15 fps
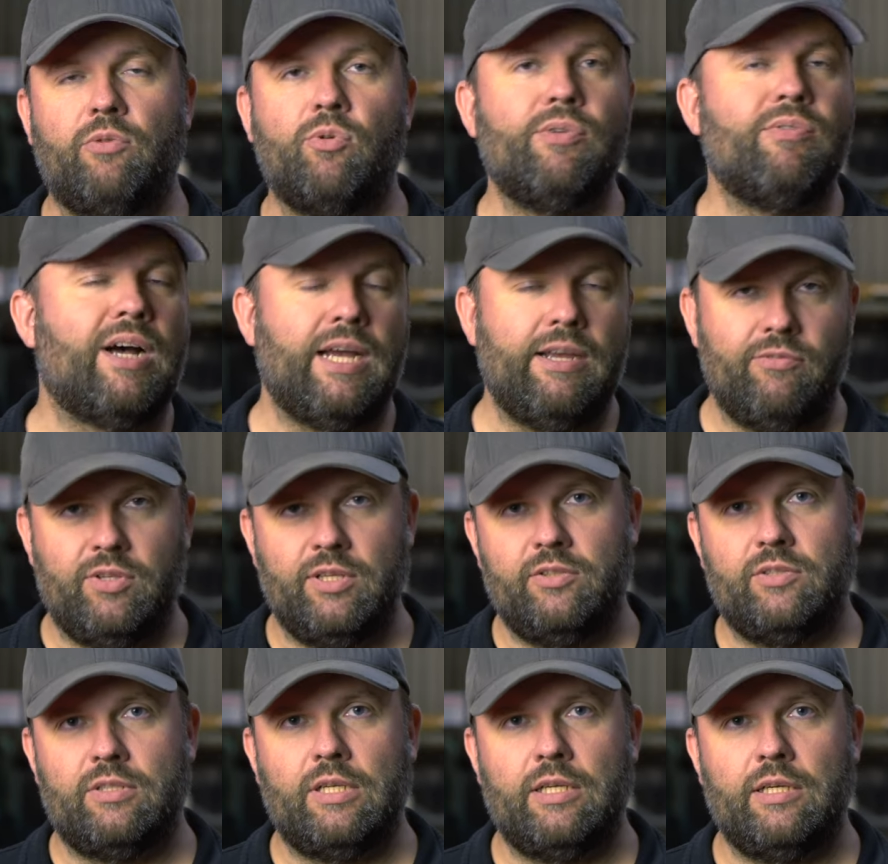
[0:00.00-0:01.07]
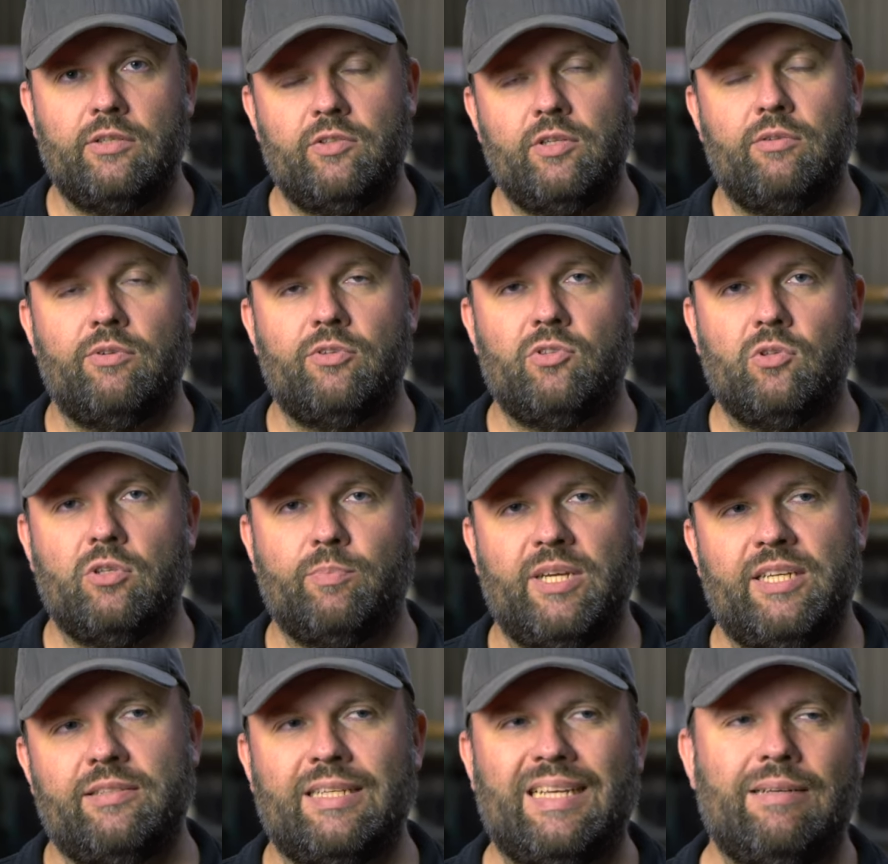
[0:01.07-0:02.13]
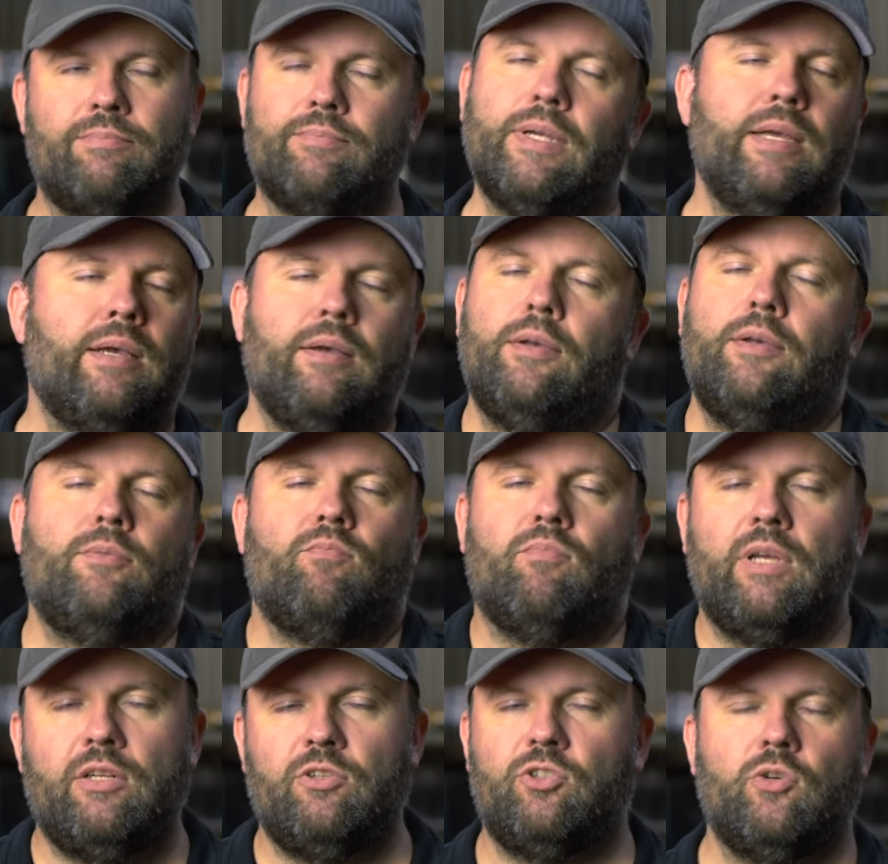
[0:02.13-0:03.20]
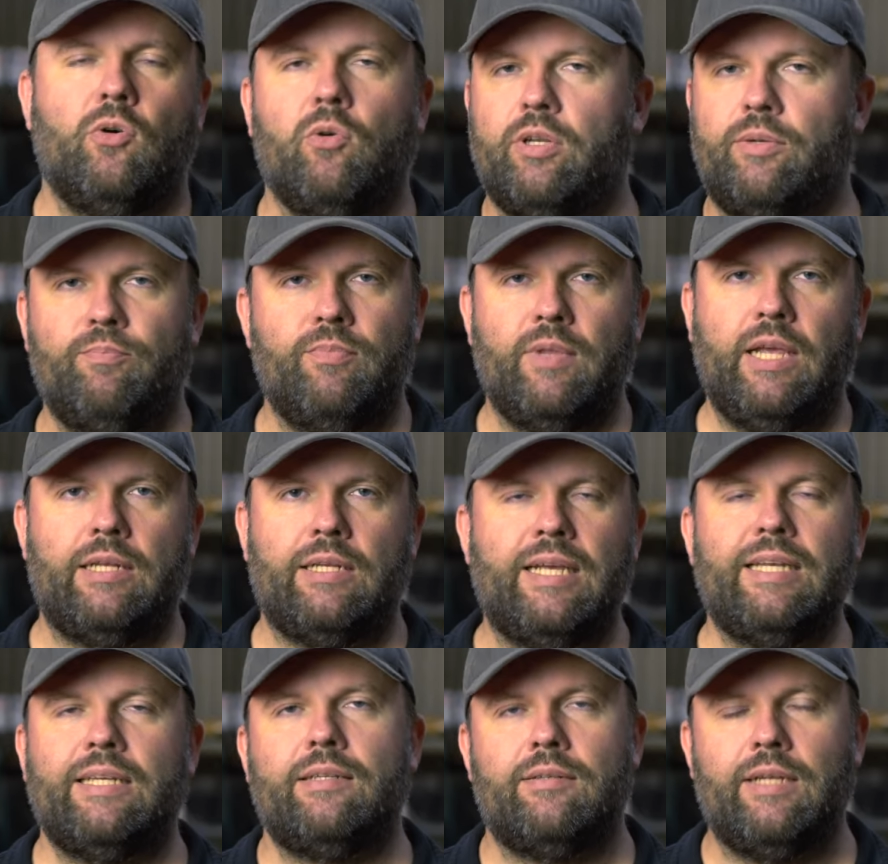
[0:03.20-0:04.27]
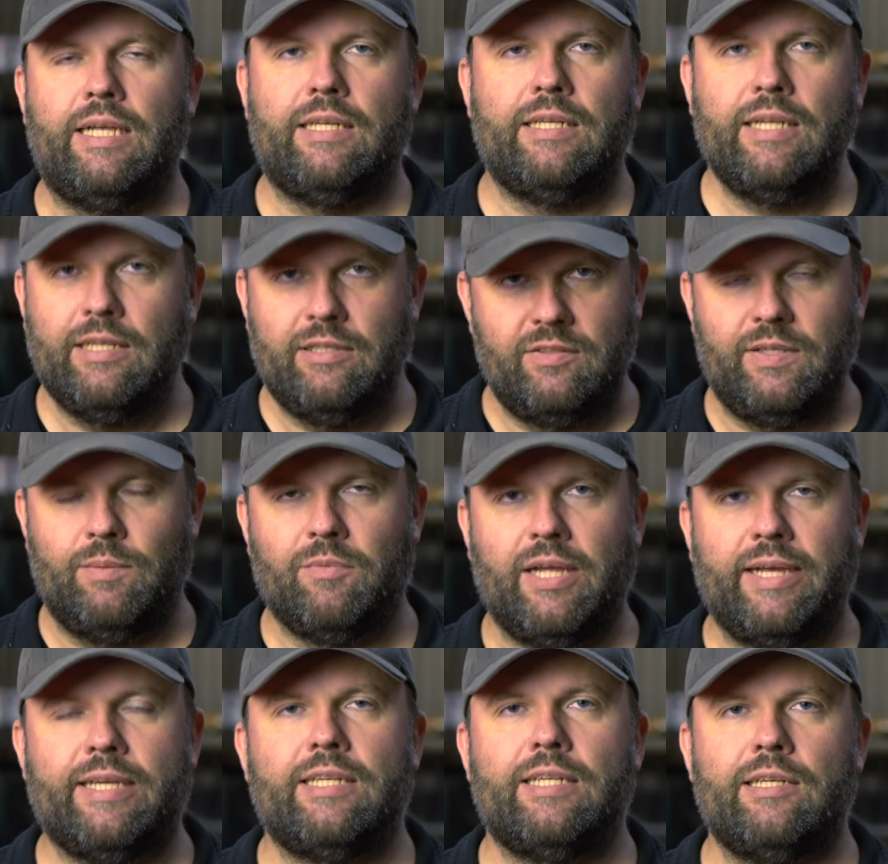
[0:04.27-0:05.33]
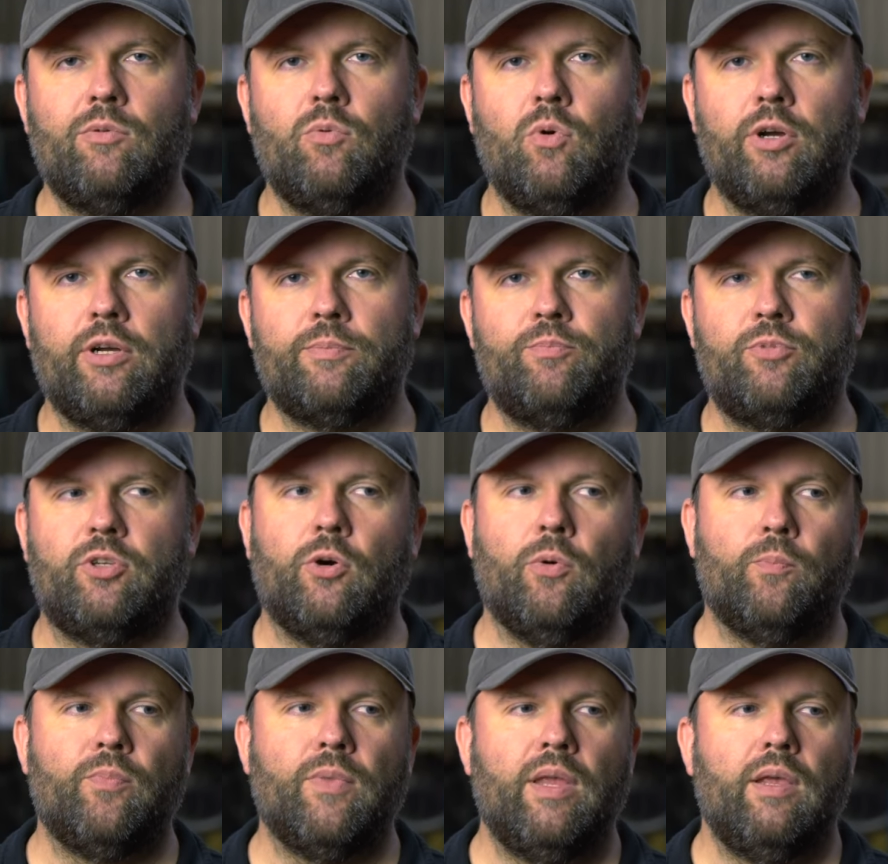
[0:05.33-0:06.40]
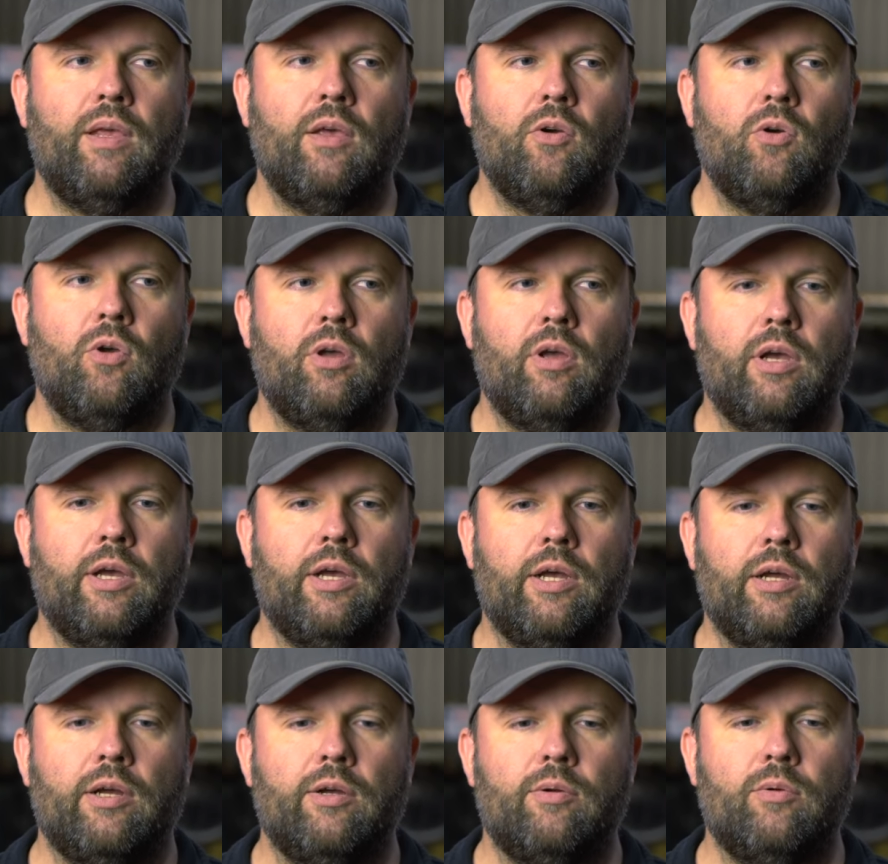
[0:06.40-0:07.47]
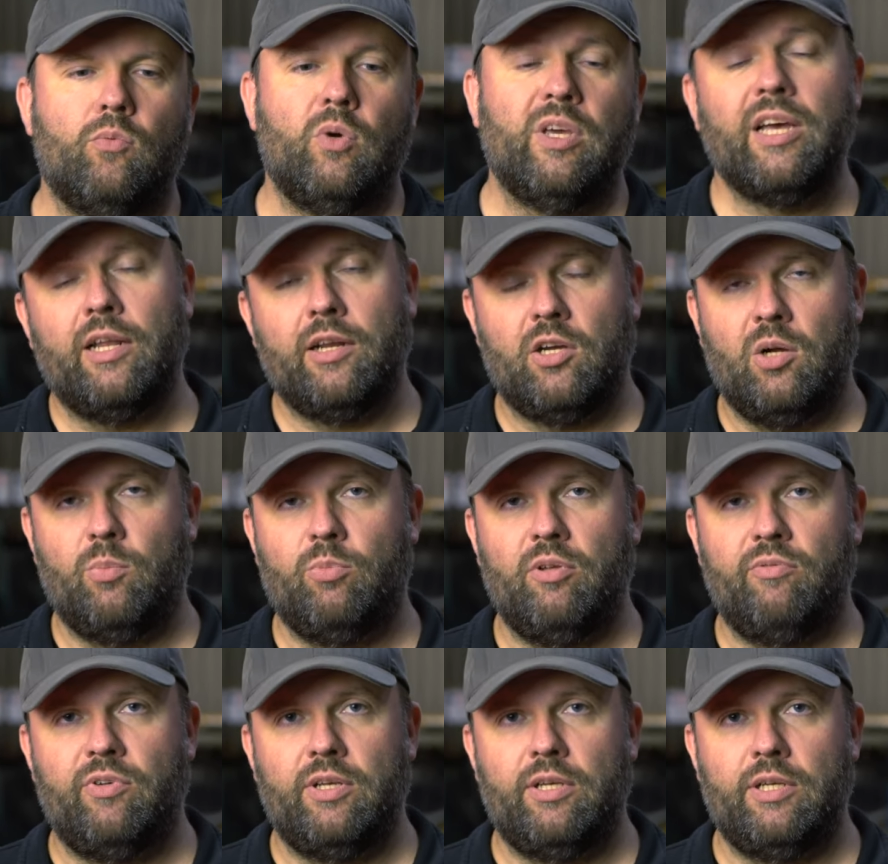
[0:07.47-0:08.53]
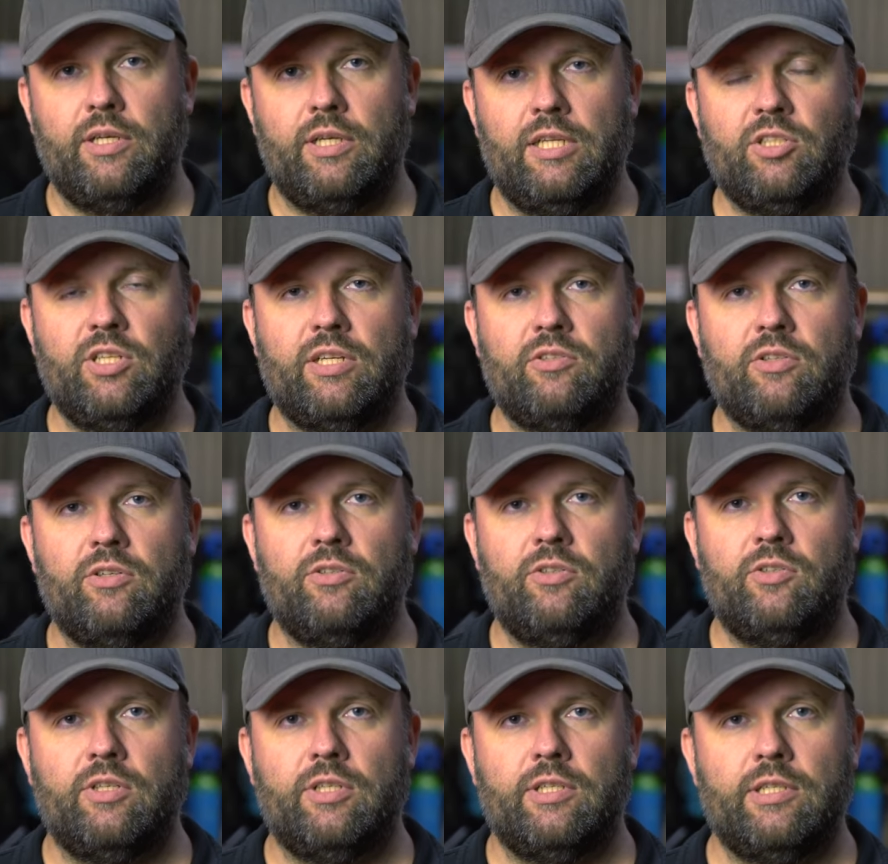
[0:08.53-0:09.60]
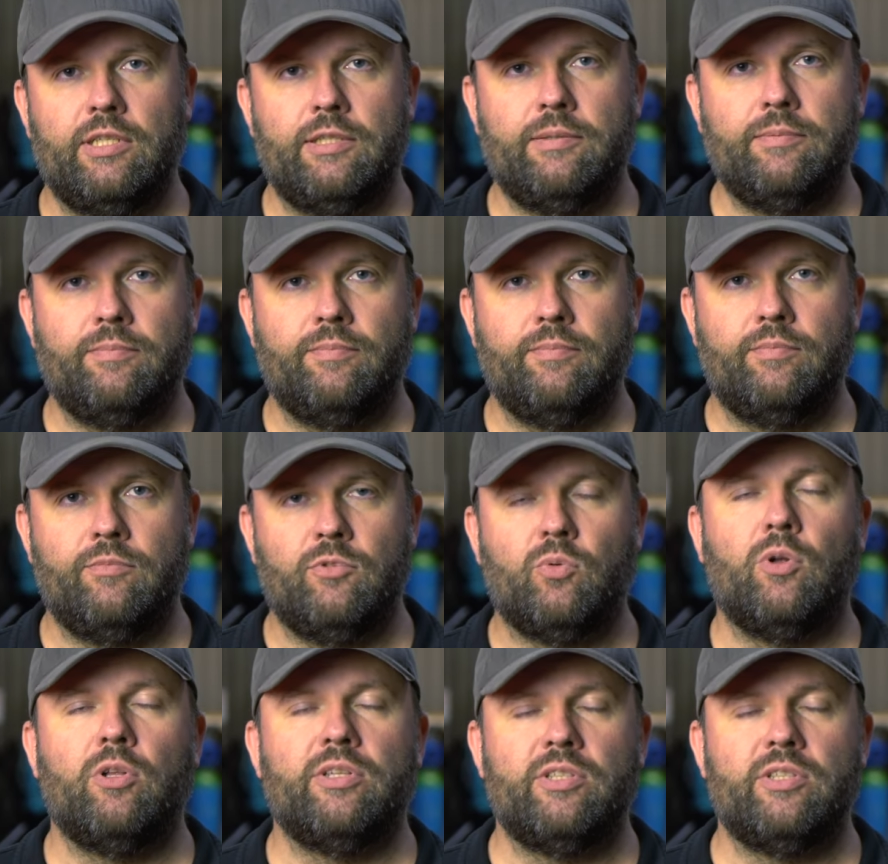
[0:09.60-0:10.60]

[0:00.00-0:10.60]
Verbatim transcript: revive this silver solder paste, and in short, it seemed like it didn't work. So we got a couple of injectors, swirl